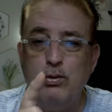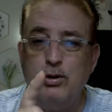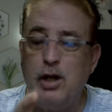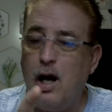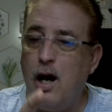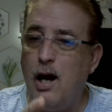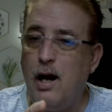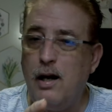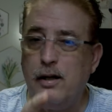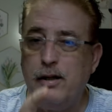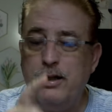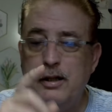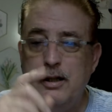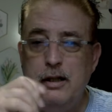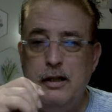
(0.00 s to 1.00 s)
talk
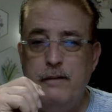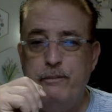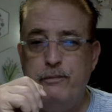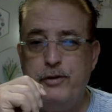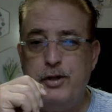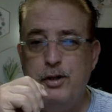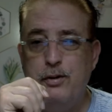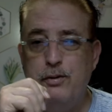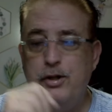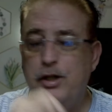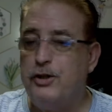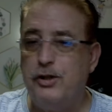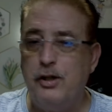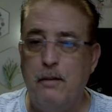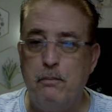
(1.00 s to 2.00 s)
to
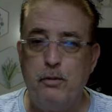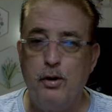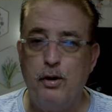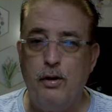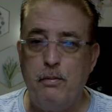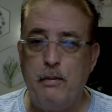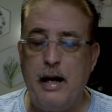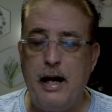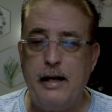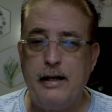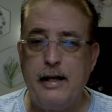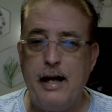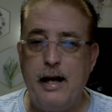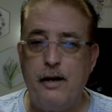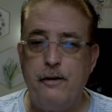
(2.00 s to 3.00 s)
just some girl behind the
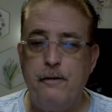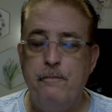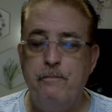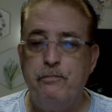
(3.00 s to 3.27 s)
counter.